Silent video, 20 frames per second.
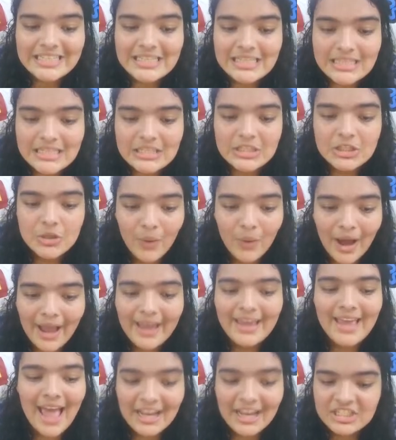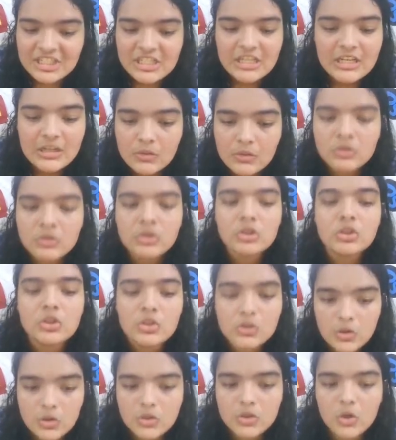this UI actually looks
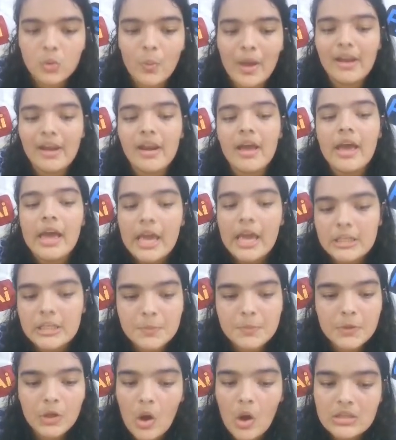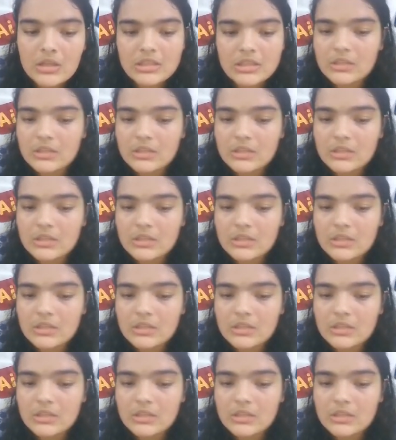so well is because this